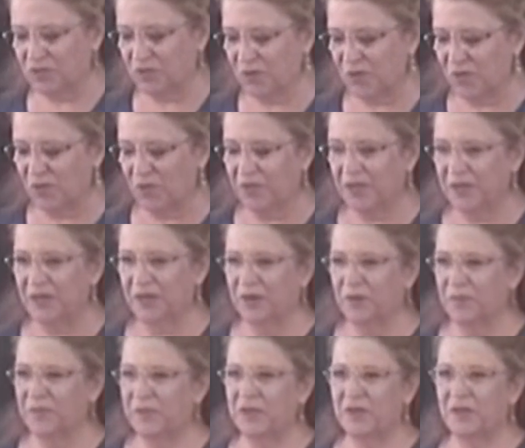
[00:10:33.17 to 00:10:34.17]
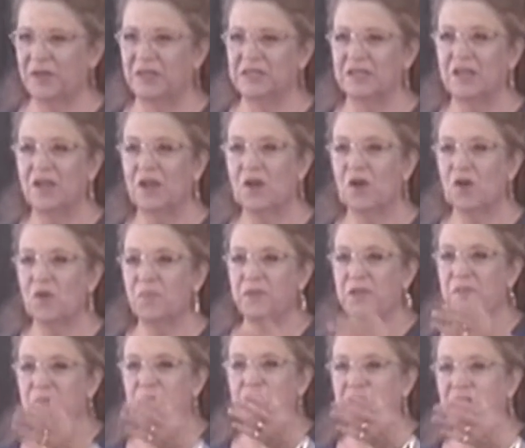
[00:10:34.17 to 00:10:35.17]
Tolle here because,
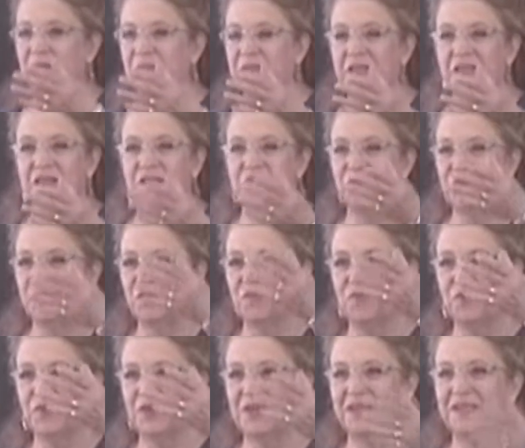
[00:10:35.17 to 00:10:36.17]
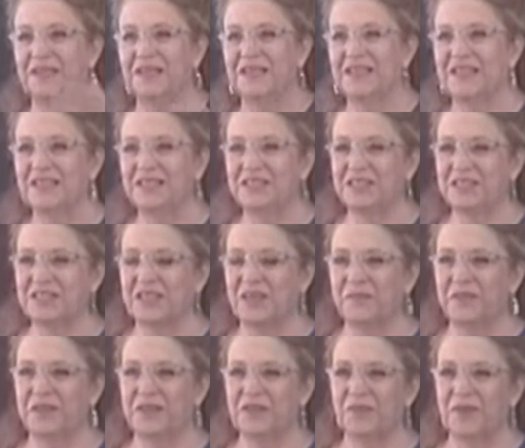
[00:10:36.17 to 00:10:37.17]
people coming in, feel free. Just
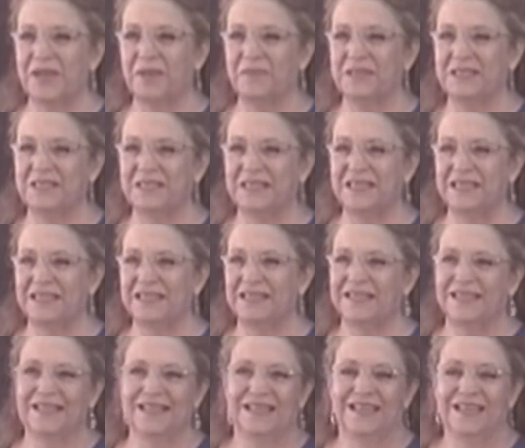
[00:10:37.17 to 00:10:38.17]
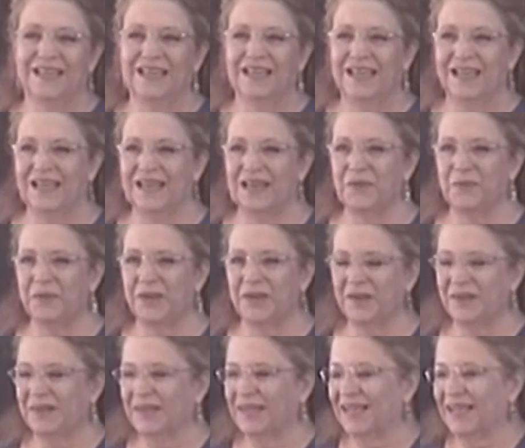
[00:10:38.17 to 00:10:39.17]
come in, grab a seat
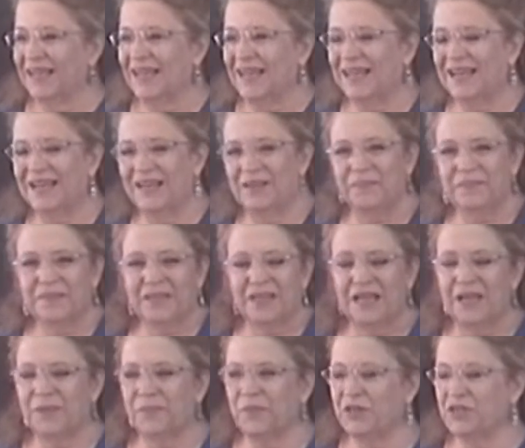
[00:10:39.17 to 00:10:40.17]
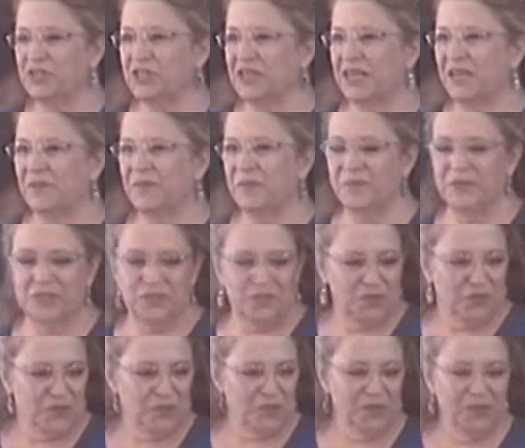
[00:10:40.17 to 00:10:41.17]
anywhere. I appreciate having
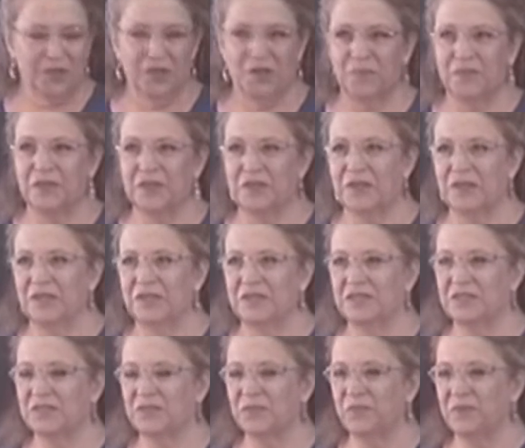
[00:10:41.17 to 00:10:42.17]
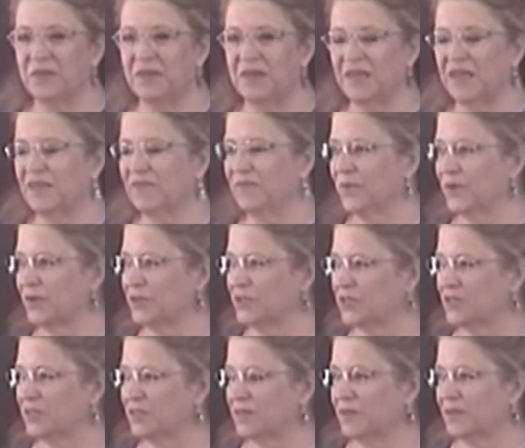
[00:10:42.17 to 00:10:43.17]
Mr. Tolle here because when I
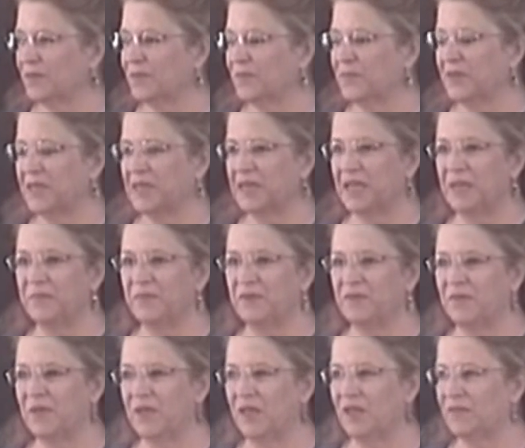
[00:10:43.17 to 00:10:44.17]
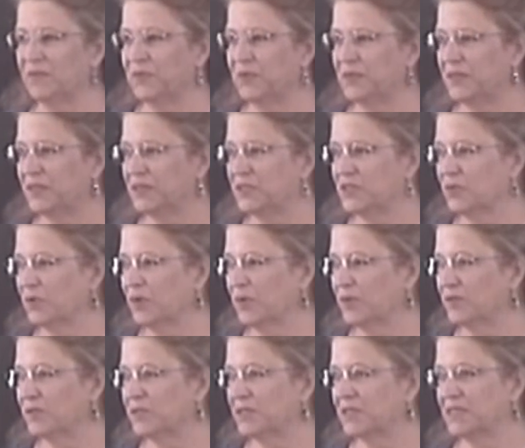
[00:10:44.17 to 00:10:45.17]
first became involved with the
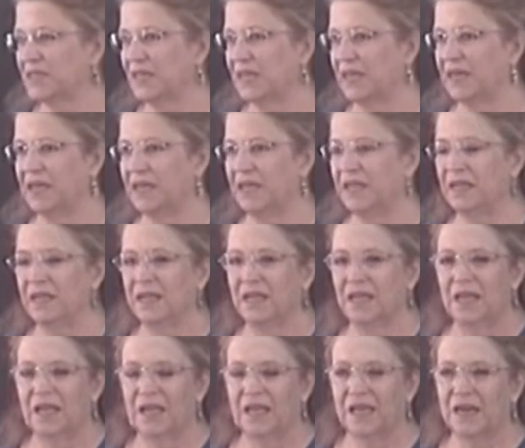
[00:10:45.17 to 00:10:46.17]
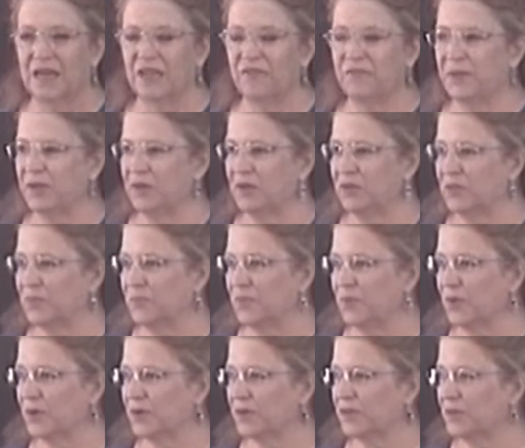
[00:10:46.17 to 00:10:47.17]
Historical Society, and I've been on the
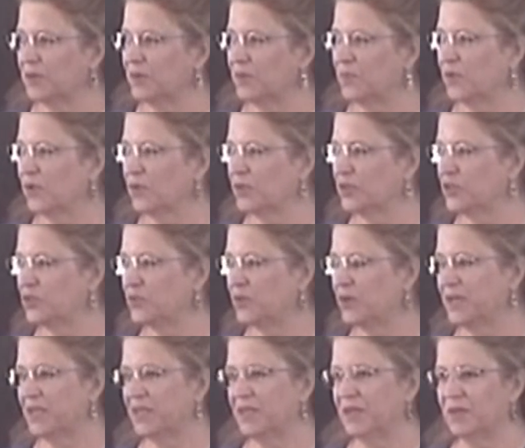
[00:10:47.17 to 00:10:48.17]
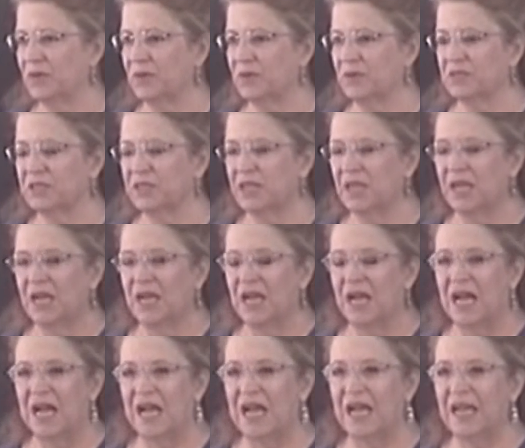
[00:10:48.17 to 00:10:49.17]
board a little more than 20 years,
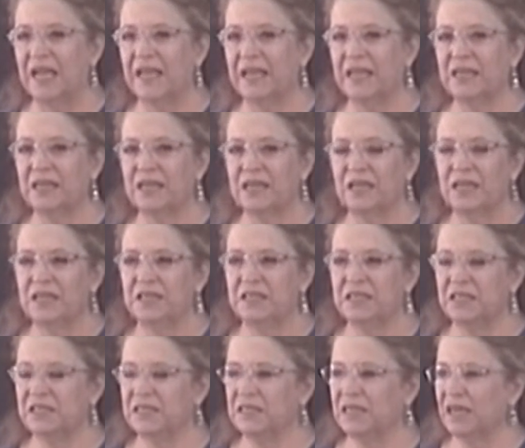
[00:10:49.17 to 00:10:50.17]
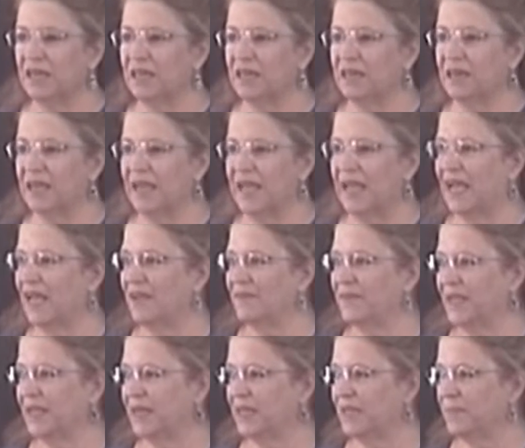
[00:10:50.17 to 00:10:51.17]
I did not have
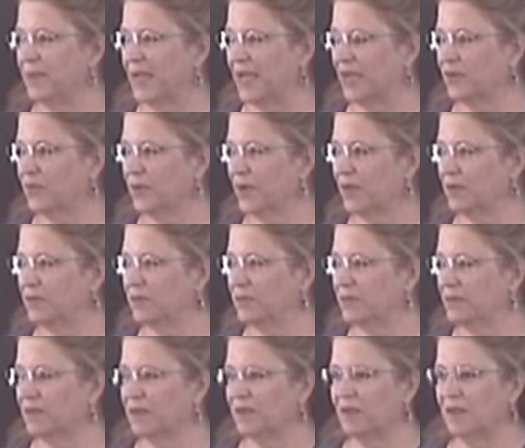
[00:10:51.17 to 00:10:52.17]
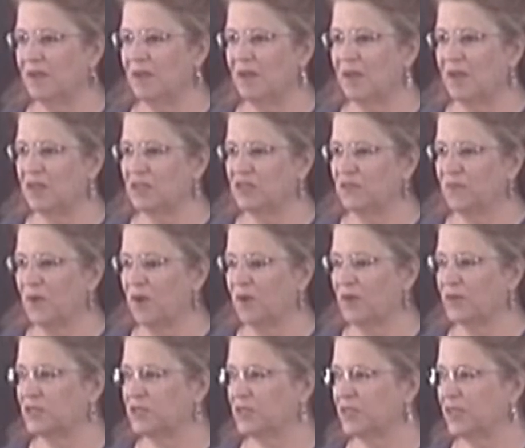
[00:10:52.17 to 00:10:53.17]
any background as
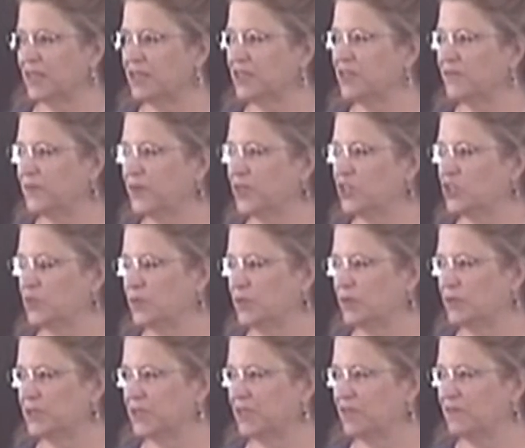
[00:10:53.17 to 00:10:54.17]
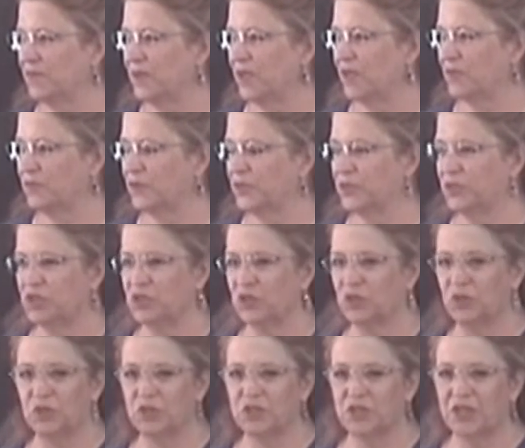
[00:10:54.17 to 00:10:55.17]
far as individuals involved with the
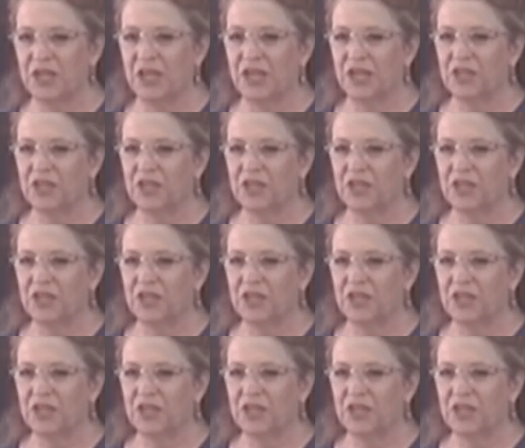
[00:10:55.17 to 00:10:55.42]
church.